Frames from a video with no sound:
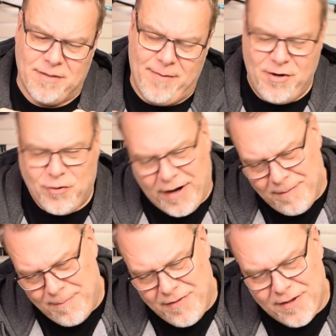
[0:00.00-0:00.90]
I mean, you try
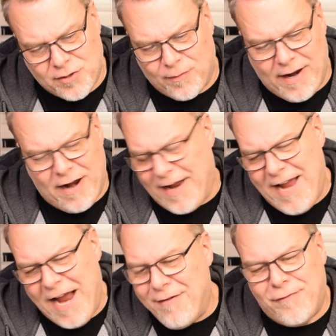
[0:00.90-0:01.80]
to bend this around, I
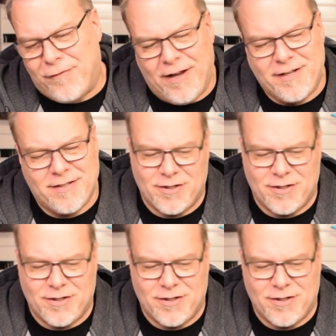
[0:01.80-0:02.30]
can't even flex